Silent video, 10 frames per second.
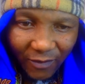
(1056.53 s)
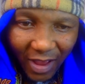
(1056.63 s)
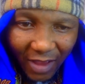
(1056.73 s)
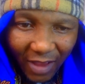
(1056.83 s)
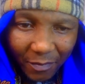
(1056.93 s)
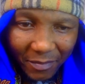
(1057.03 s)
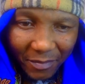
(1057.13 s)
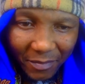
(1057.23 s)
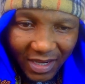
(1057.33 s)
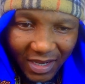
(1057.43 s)
if I'm not
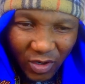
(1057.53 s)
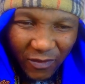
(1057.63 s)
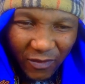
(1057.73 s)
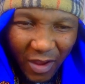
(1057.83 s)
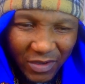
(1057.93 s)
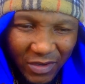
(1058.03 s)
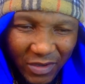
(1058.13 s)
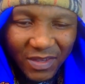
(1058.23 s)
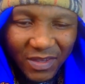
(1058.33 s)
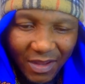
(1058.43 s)
mistaken. 25 point
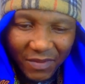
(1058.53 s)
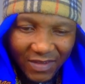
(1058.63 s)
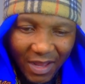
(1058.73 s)
something. Okay,